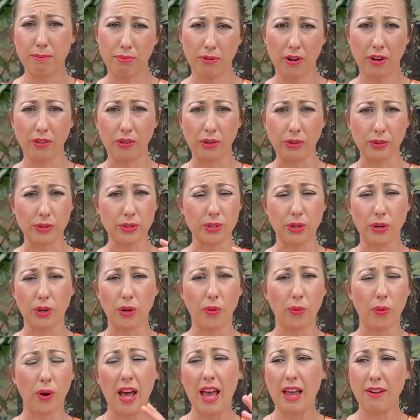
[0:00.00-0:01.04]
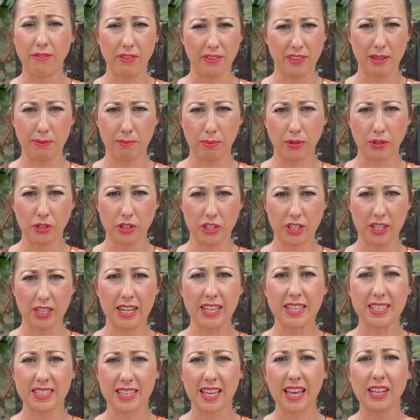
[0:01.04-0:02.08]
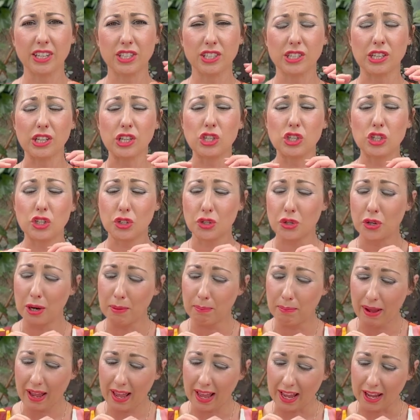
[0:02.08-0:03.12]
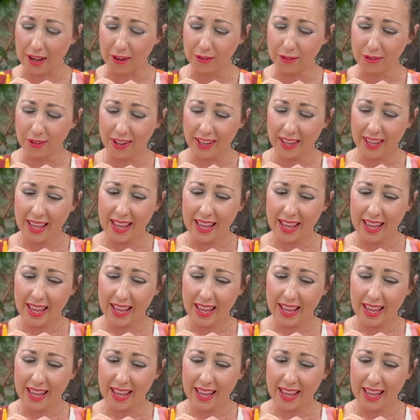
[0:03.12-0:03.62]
product or whatever they're pushing is they actually strip out